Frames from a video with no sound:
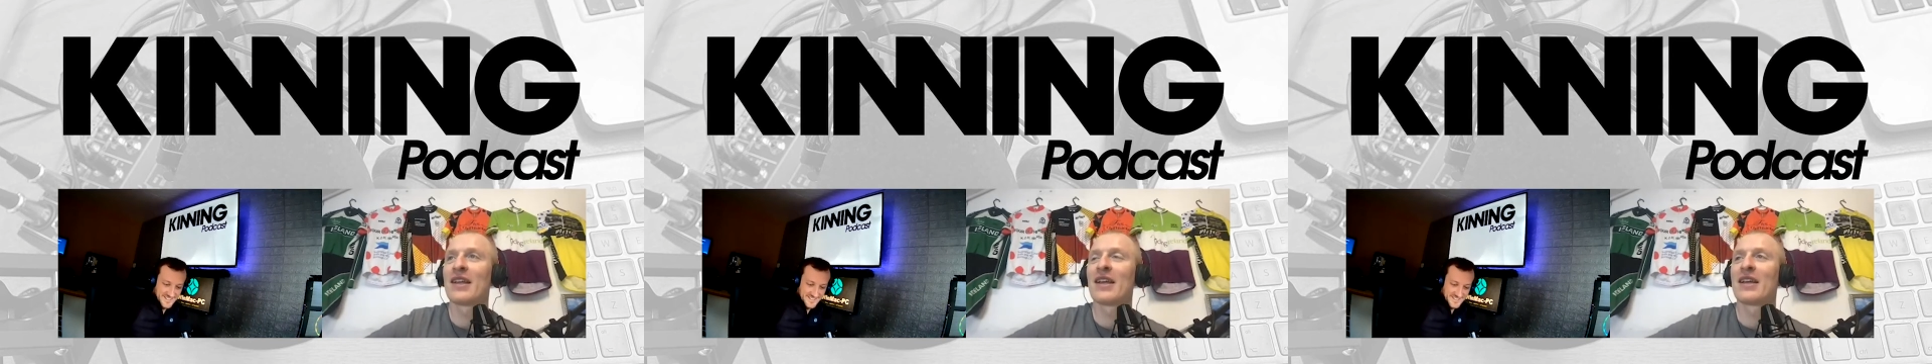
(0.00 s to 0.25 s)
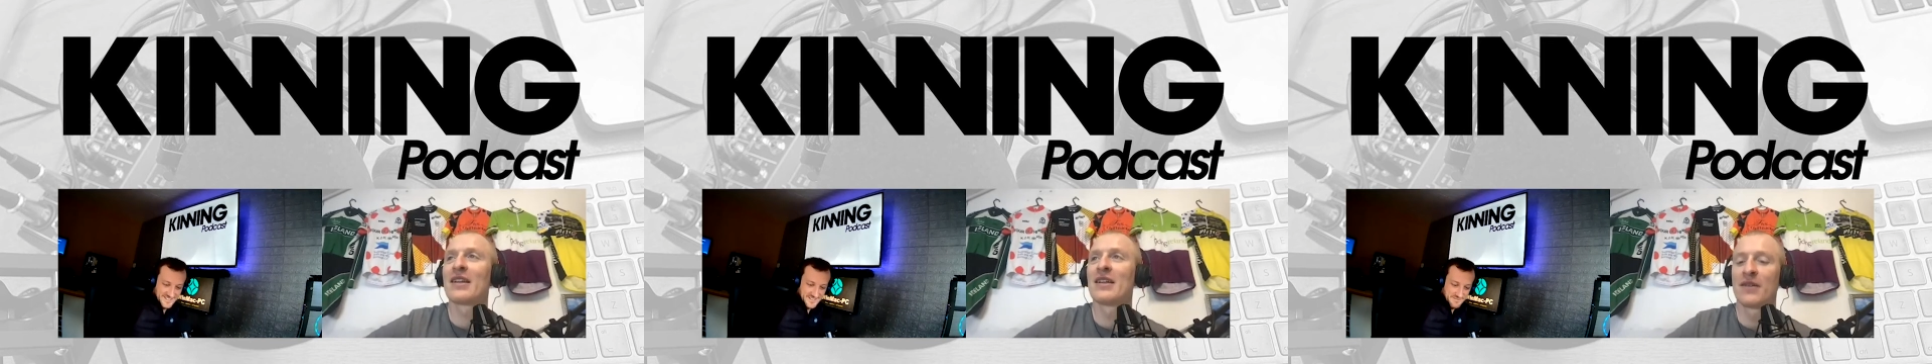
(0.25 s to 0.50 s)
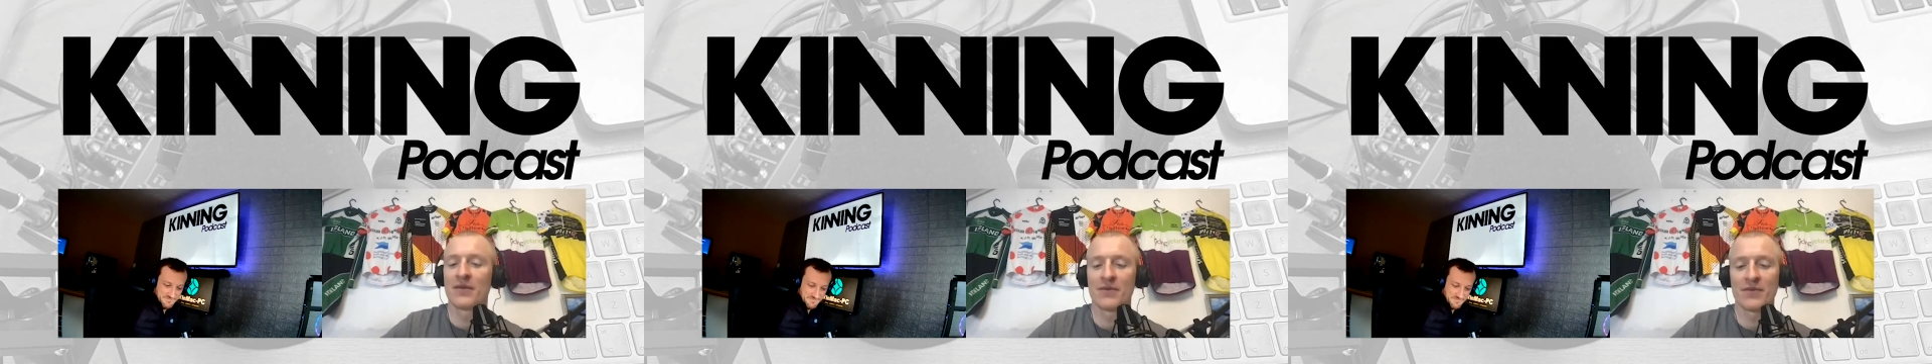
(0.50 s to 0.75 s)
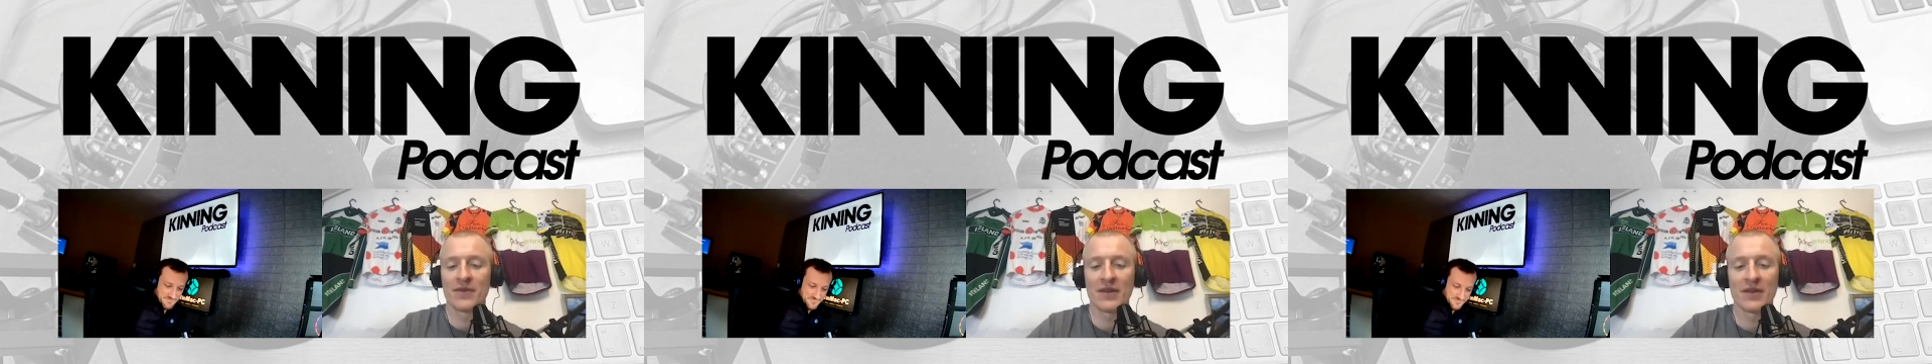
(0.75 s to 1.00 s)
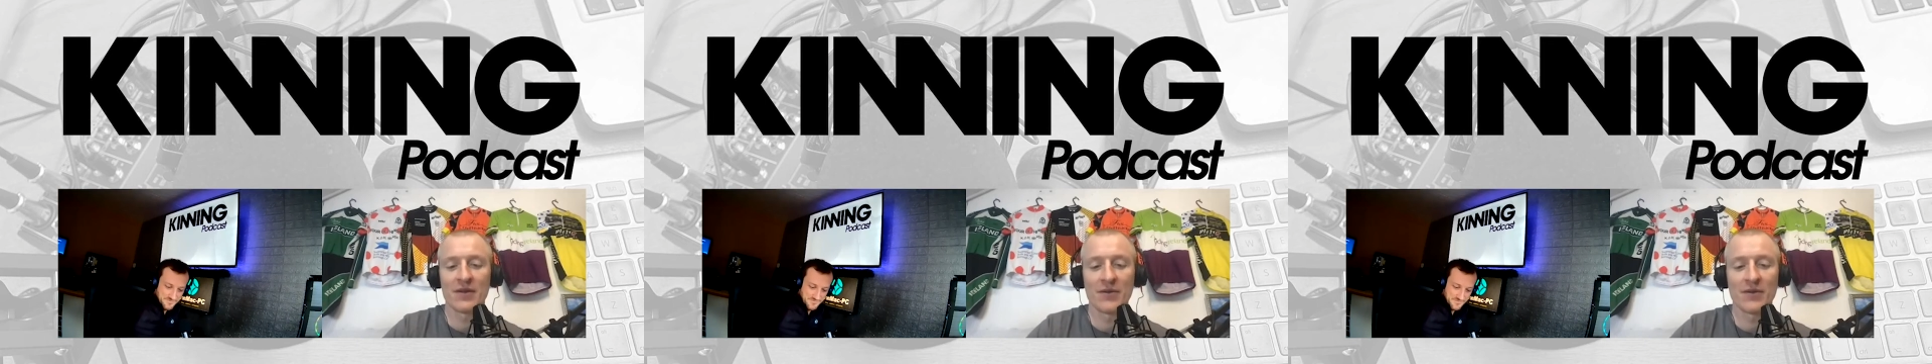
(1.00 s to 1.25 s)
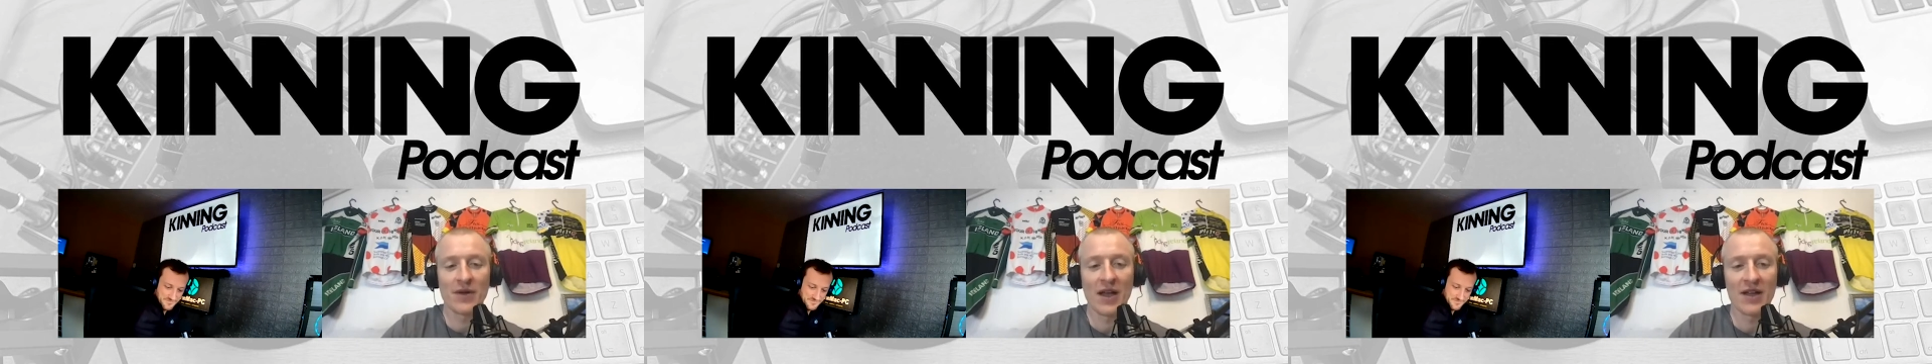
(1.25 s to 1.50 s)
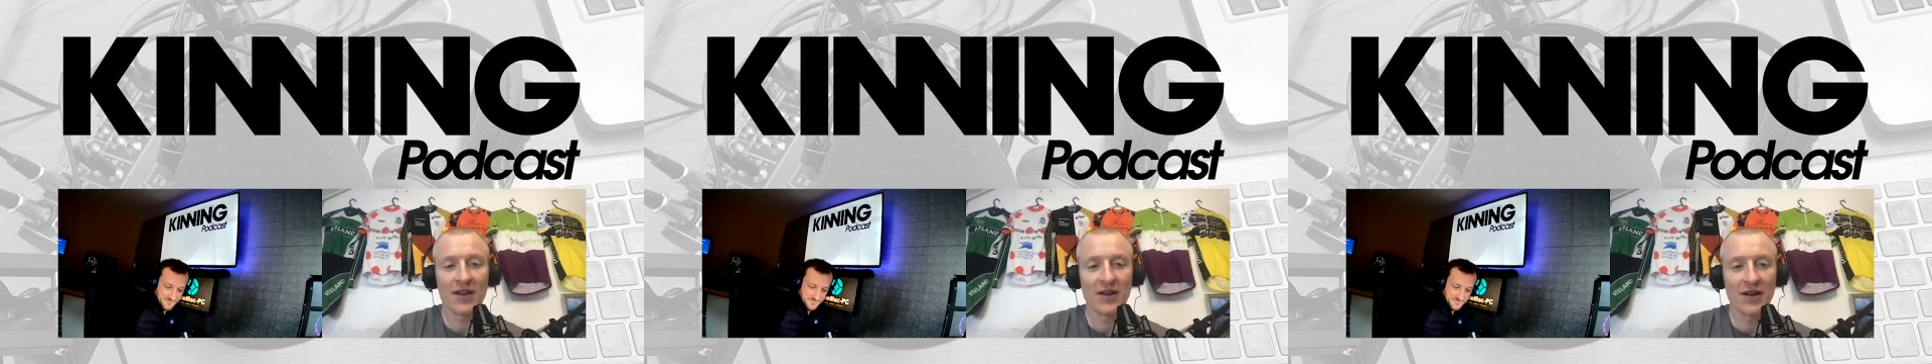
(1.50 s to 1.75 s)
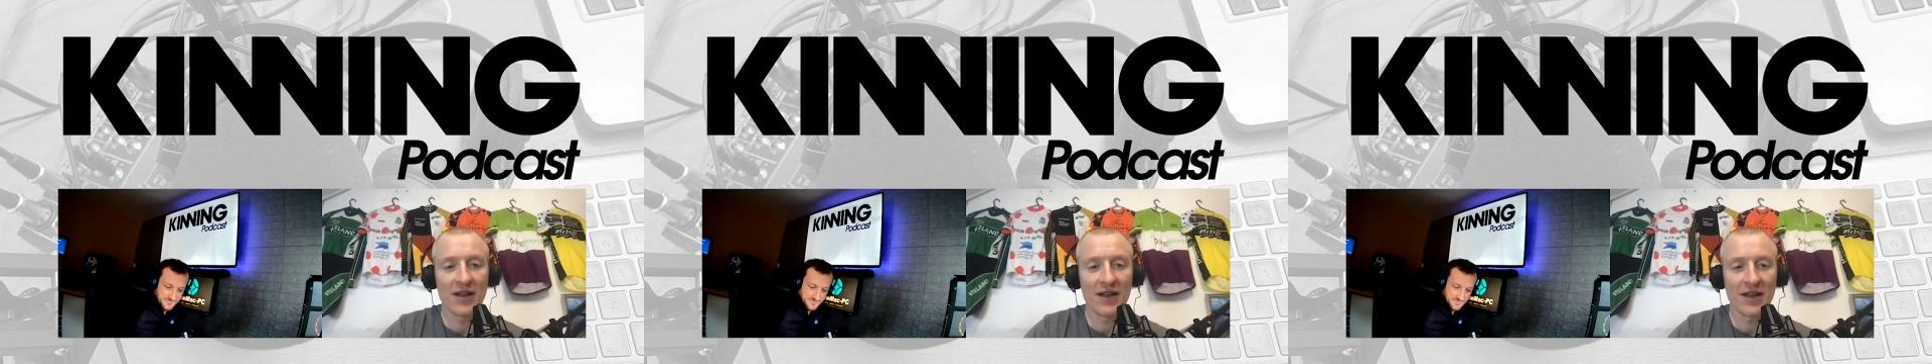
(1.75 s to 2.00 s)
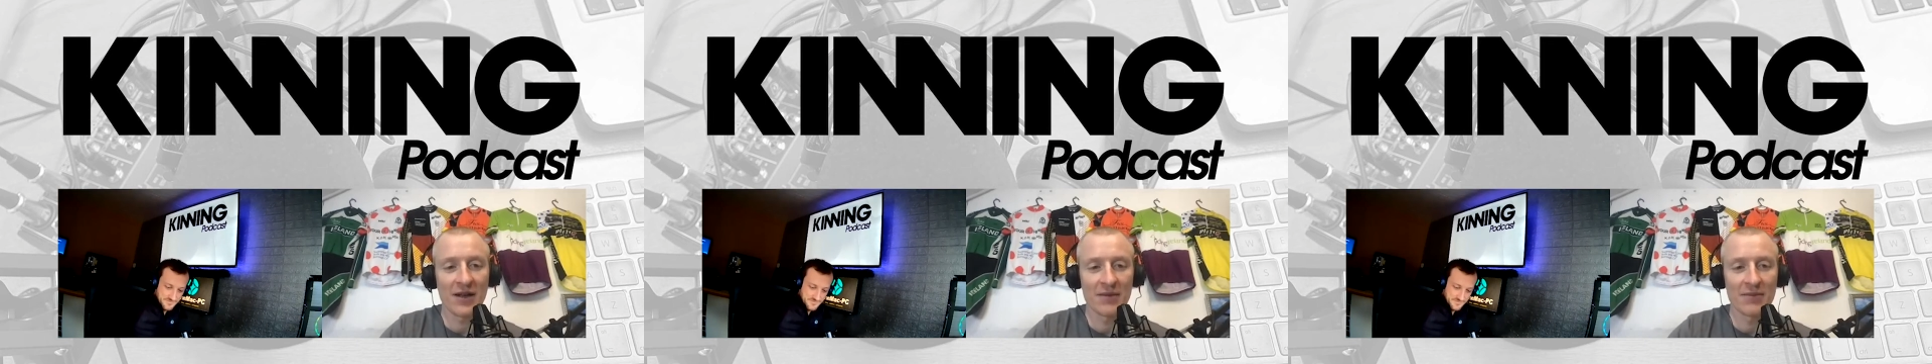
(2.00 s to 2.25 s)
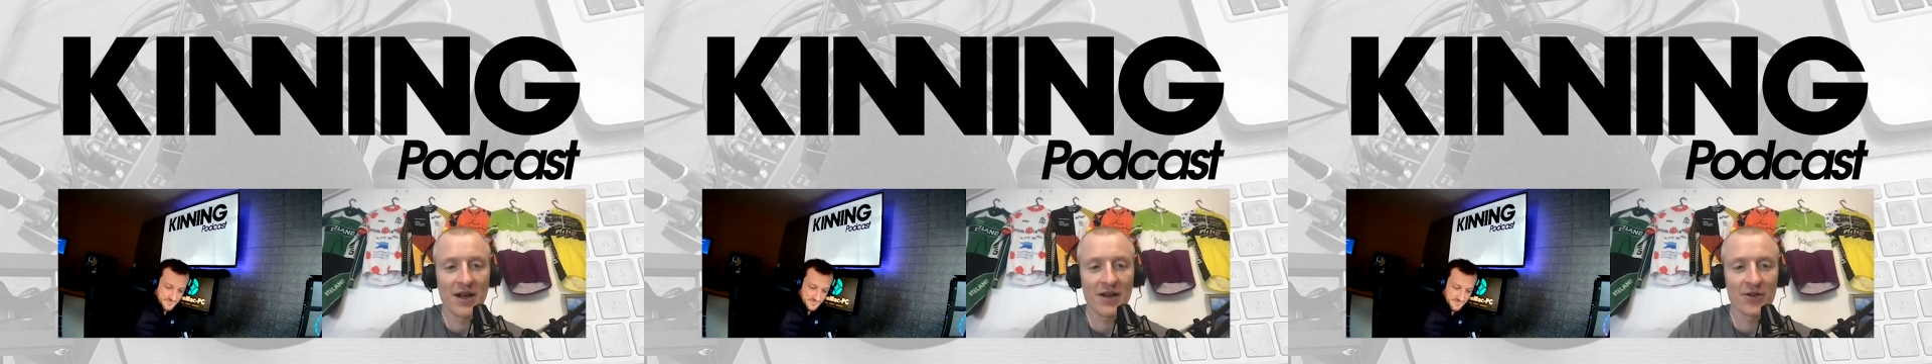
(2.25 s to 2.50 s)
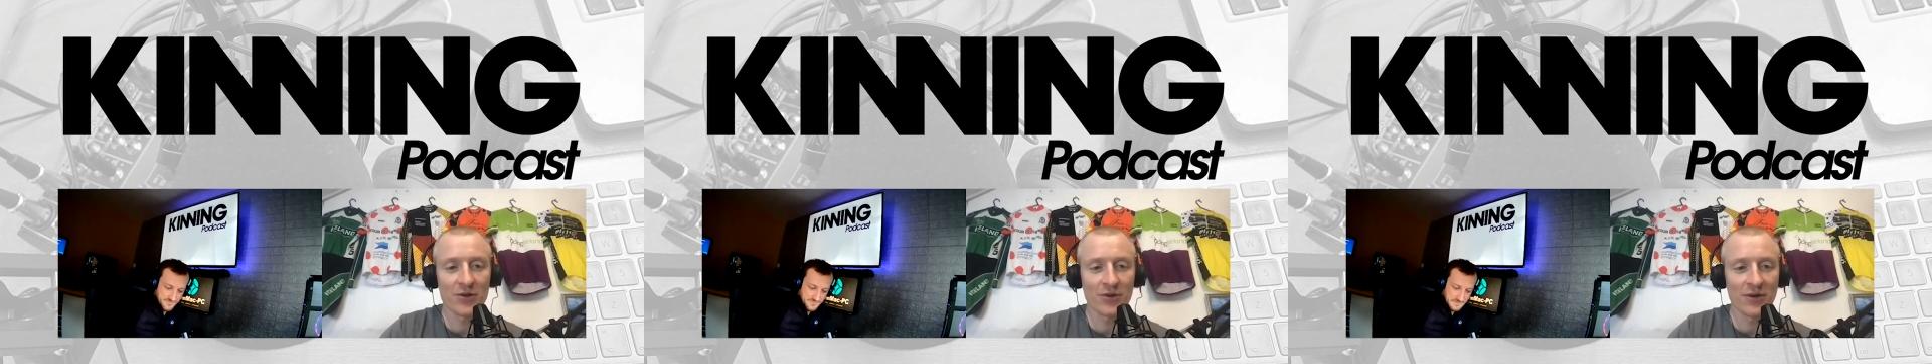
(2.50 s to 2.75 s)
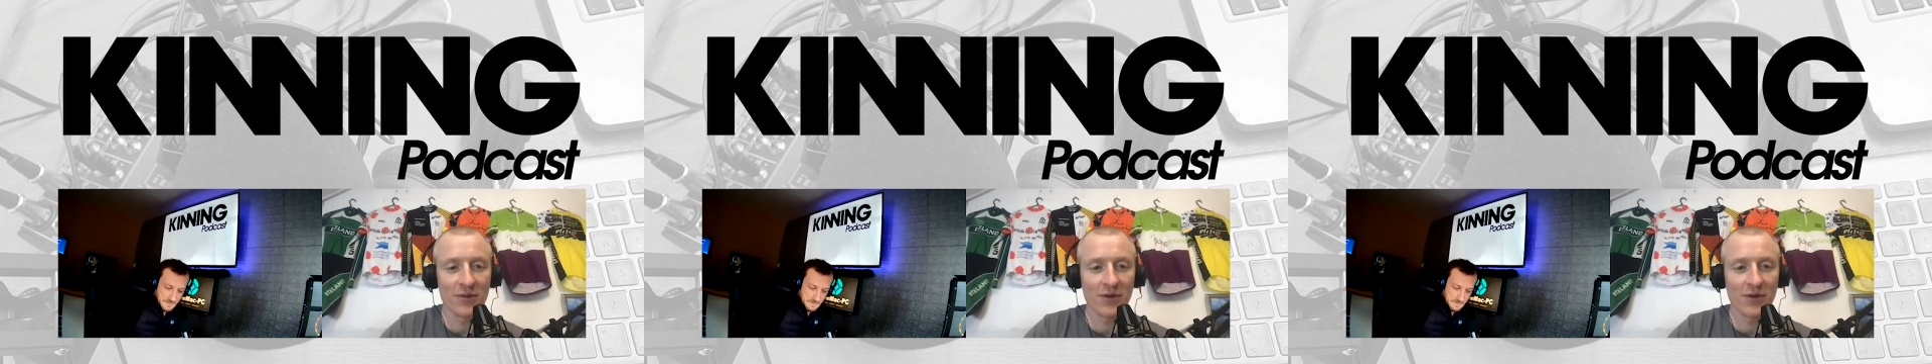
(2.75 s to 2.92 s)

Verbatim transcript: then we had our La Machu